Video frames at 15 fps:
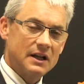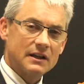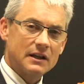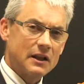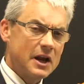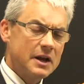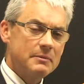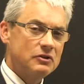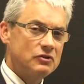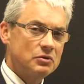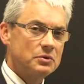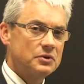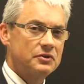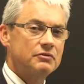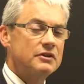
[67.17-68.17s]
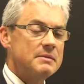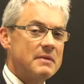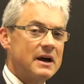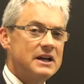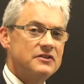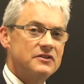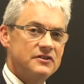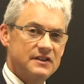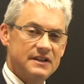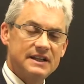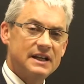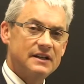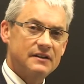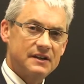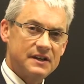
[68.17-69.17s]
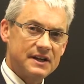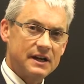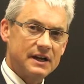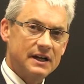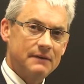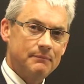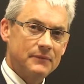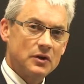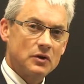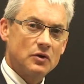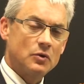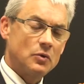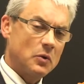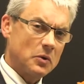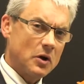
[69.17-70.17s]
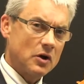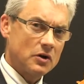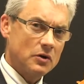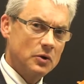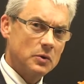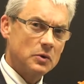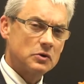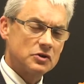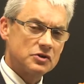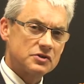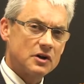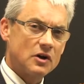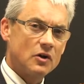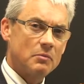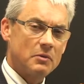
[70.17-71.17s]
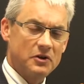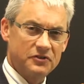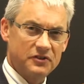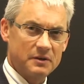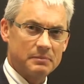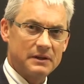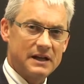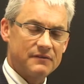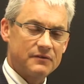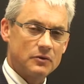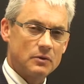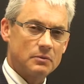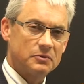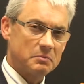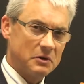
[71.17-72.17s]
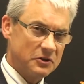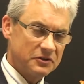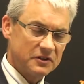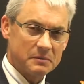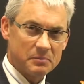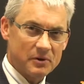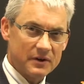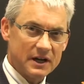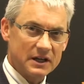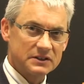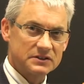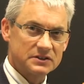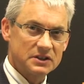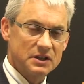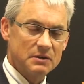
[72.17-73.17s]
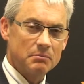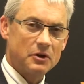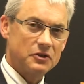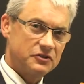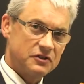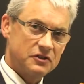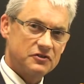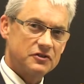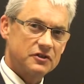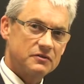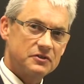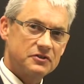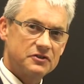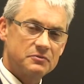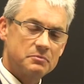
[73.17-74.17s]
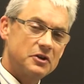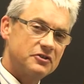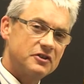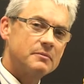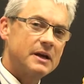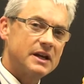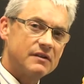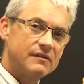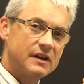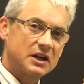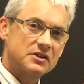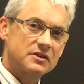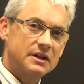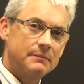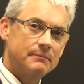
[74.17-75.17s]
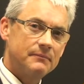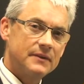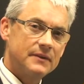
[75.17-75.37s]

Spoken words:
there'll only be two or three majors at the end of the day who will control most of the platforms, most of the products, most of the services, most of the manufacturing.